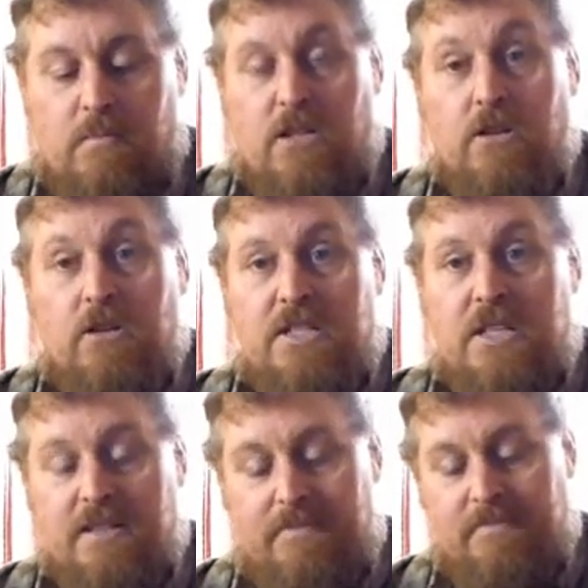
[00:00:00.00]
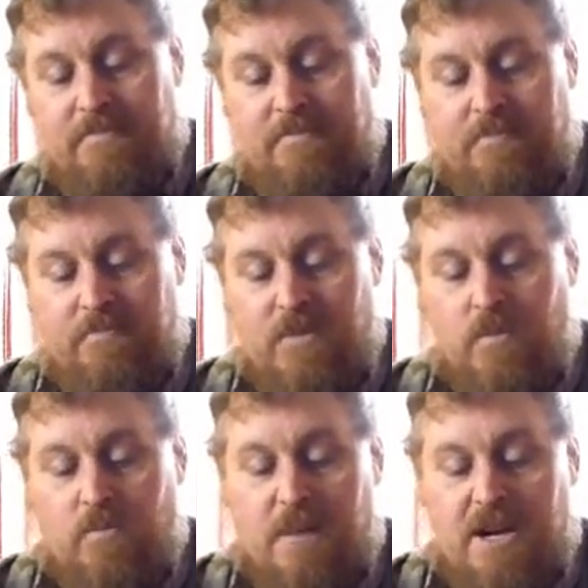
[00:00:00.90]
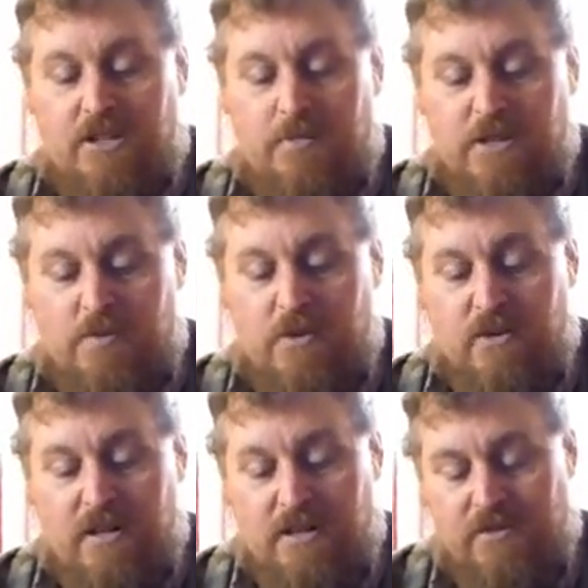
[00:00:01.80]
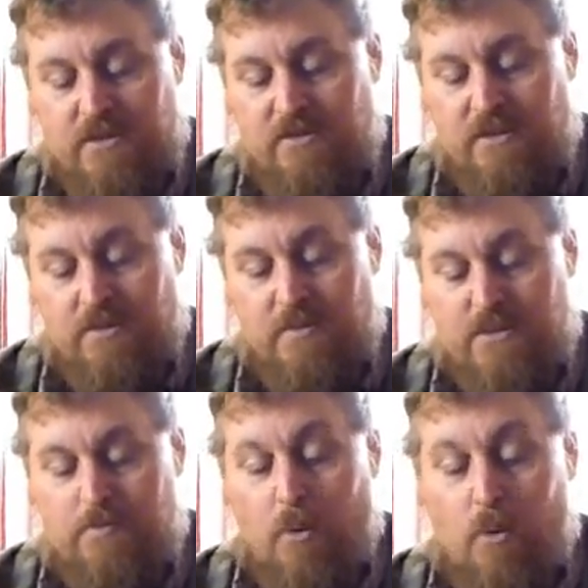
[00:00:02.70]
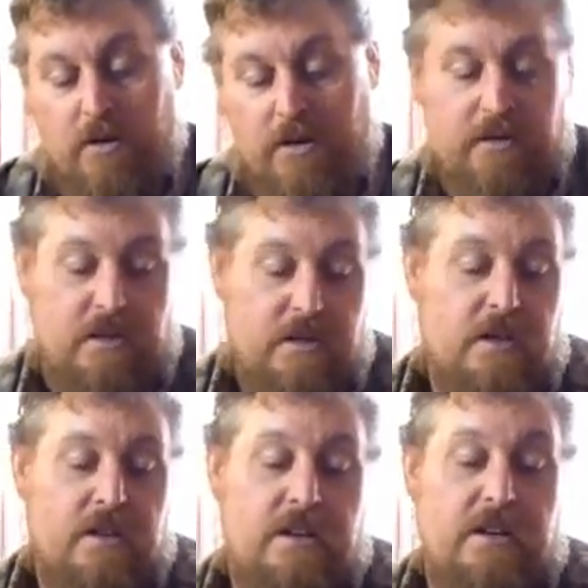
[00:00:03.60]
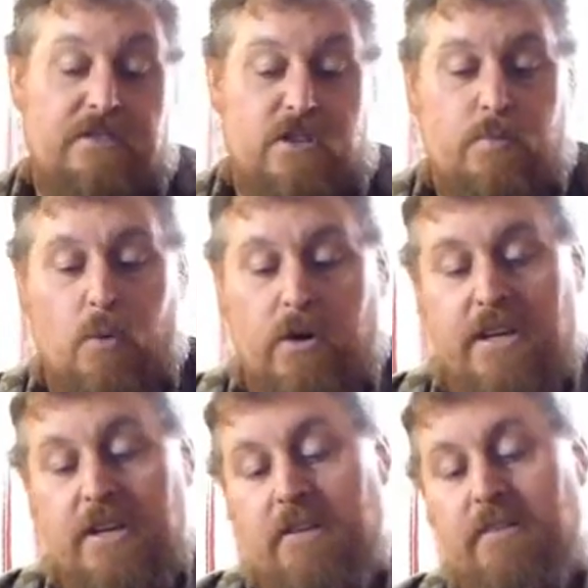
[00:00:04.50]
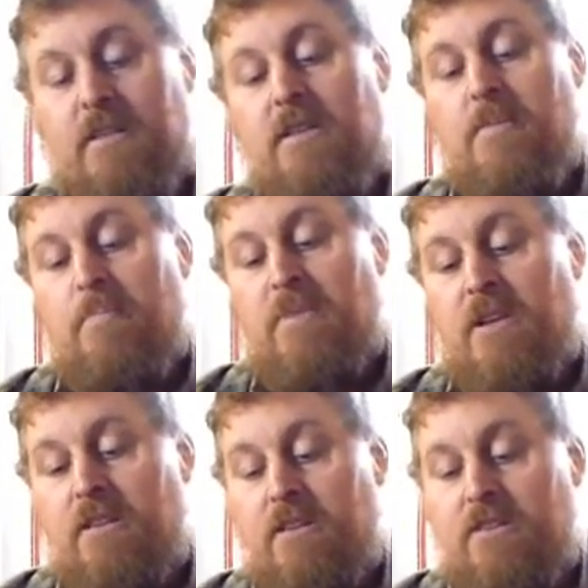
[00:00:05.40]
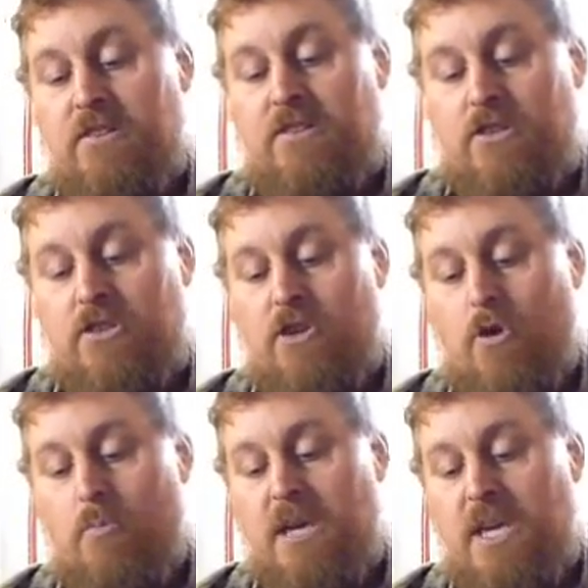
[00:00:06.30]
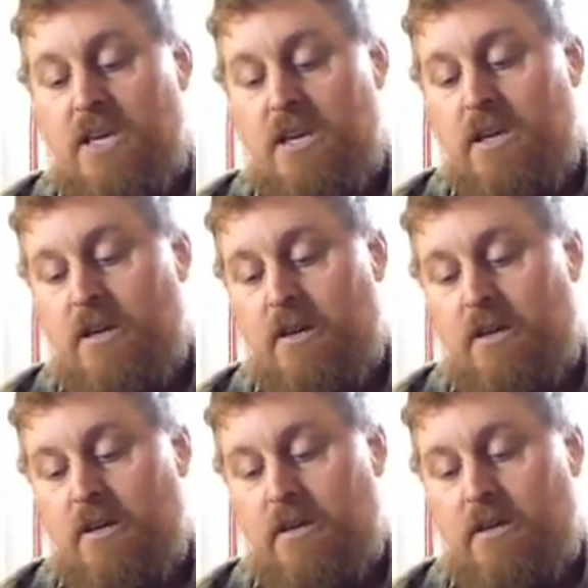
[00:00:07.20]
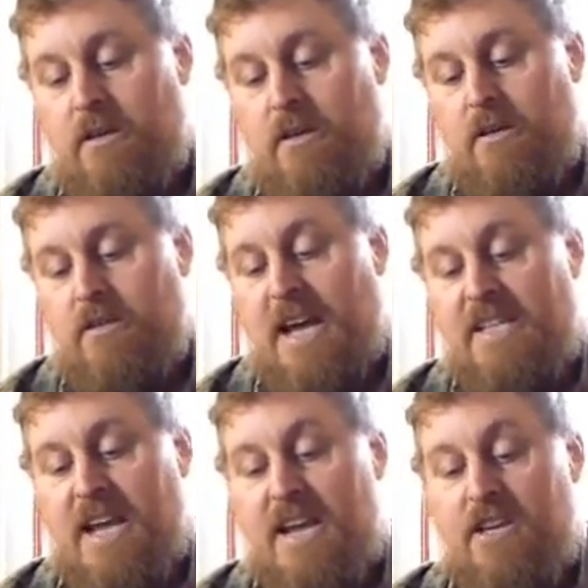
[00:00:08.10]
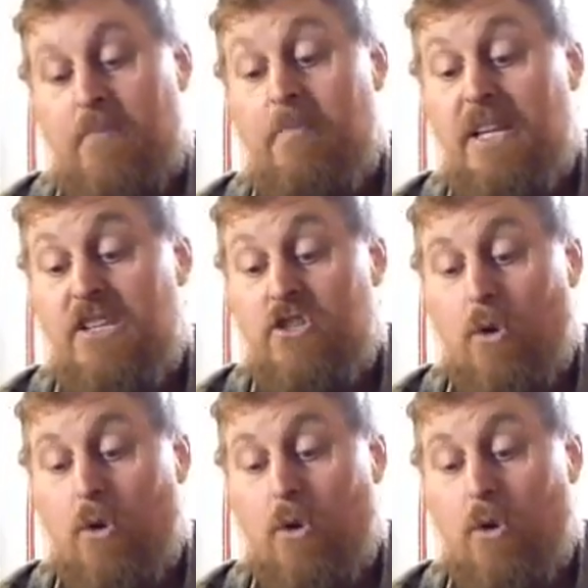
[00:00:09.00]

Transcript: My cook set, minus my spoon. I don't have my spork. I don't have a spork yet. This is the Snow Peak Titanium Mini